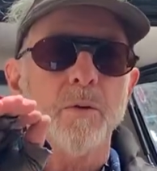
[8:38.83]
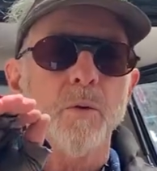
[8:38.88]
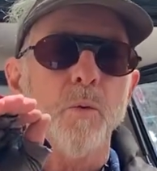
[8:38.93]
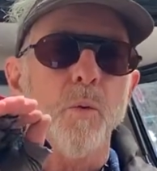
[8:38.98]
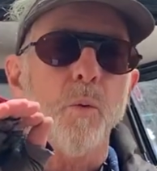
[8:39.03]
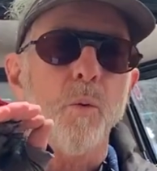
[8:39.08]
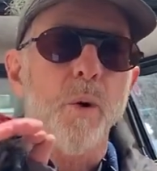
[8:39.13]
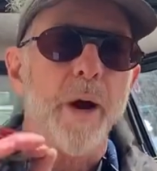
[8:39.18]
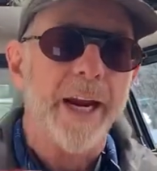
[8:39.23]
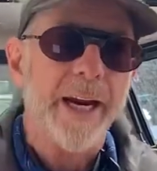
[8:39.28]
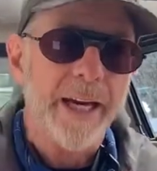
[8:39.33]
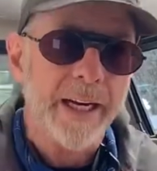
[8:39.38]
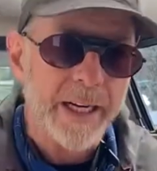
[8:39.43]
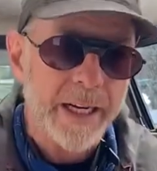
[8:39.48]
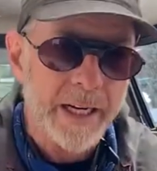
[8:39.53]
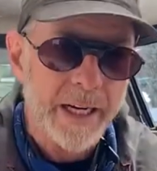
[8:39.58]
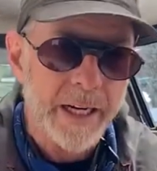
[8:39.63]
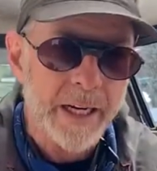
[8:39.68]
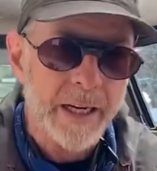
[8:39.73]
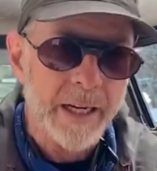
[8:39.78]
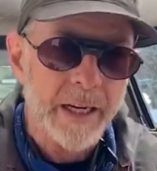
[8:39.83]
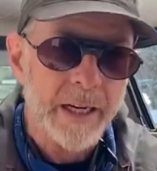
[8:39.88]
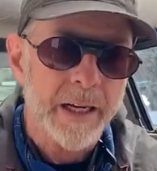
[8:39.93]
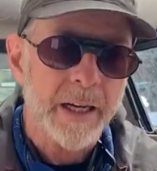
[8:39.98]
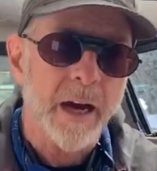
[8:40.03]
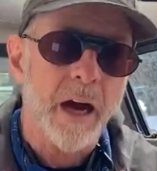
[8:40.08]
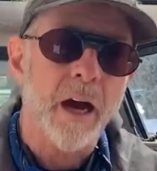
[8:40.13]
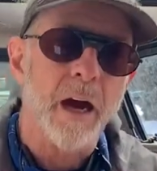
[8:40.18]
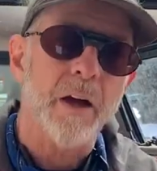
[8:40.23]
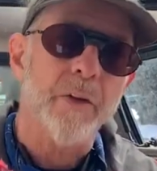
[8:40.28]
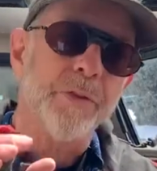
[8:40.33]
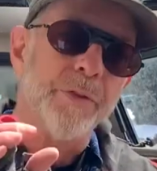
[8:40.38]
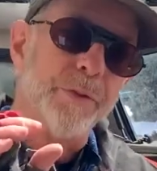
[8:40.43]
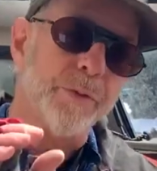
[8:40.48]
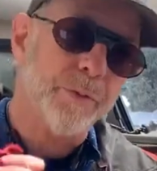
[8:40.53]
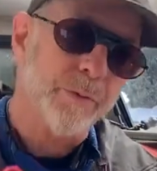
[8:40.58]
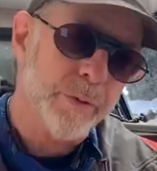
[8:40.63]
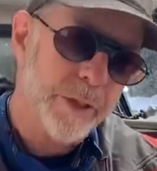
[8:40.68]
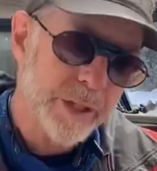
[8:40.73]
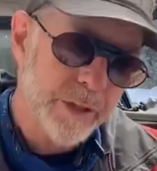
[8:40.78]
weighting on the
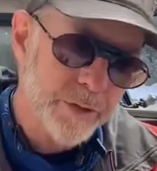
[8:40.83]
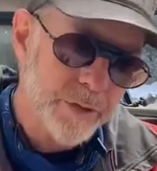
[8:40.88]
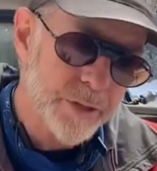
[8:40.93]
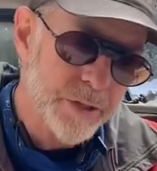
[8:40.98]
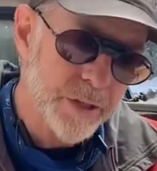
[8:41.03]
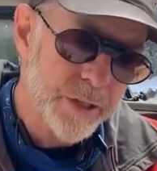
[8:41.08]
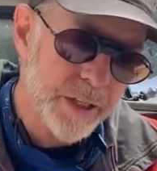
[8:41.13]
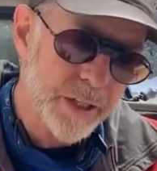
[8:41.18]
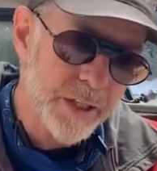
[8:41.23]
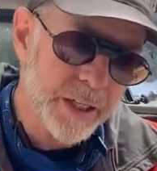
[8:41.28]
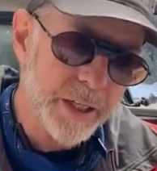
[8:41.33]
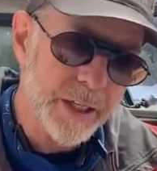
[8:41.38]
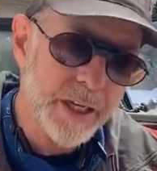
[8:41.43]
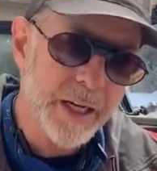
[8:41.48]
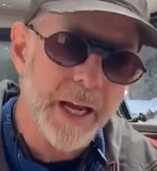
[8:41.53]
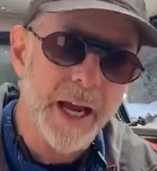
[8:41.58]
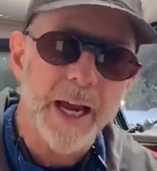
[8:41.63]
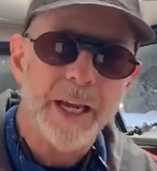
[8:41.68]
rear ski